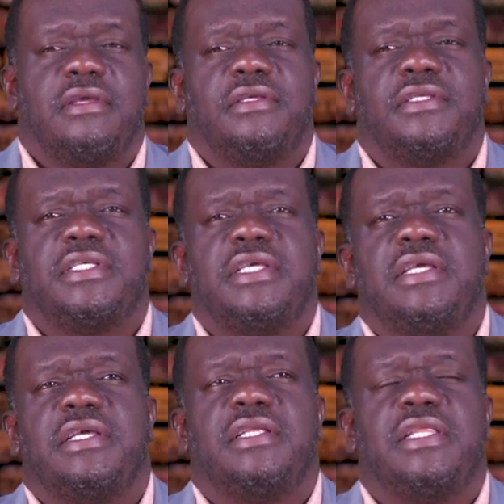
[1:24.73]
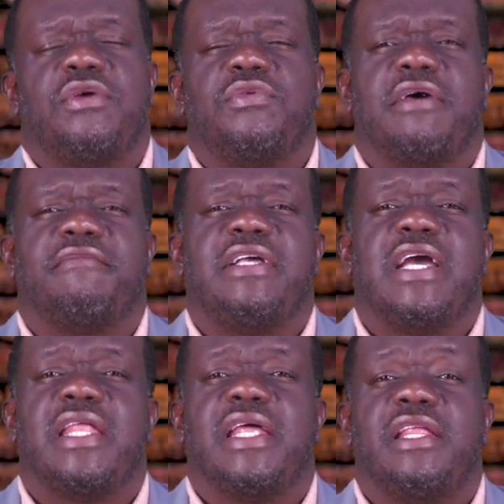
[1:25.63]
You see, they could have
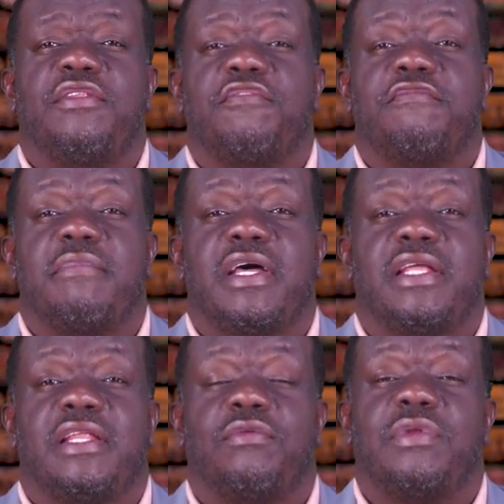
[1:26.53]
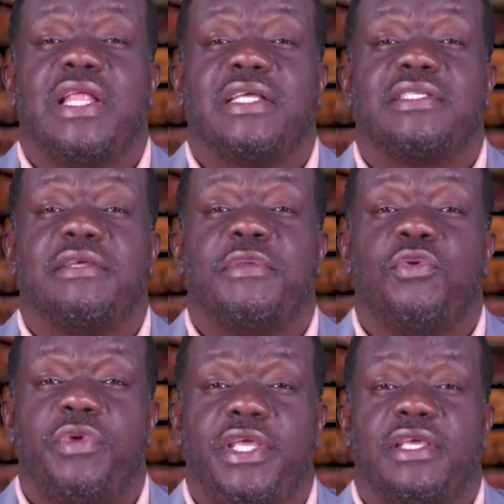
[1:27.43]
gathered enough manna that would last them a
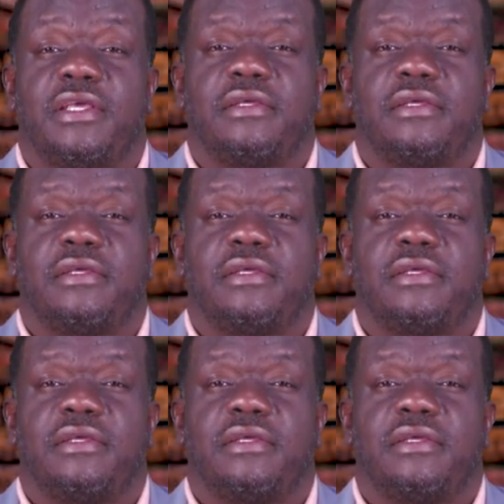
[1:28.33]
week